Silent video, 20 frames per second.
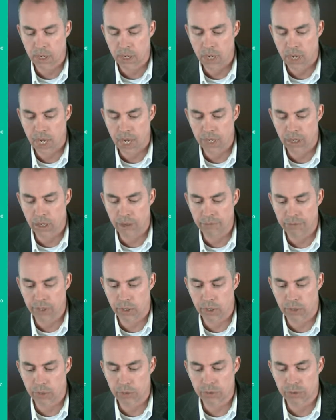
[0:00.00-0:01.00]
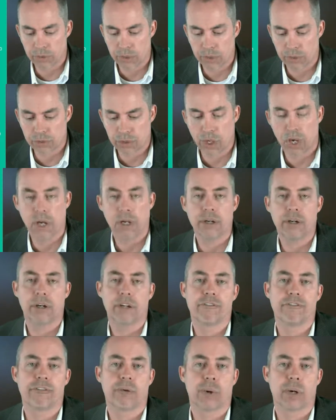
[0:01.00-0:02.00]
And of those, there's
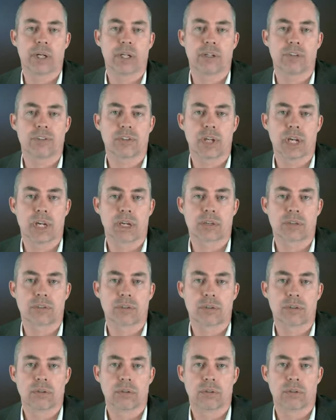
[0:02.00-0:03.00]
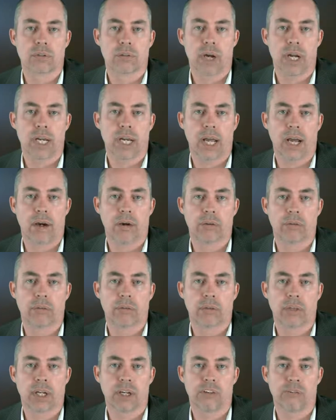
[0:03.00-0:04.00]
146 right now
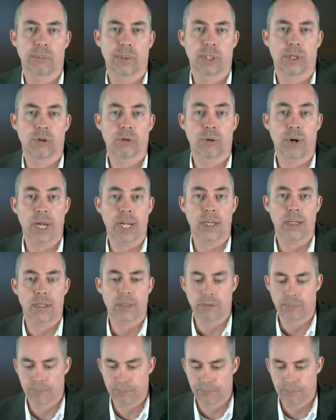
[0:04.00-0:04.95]
that have been graded.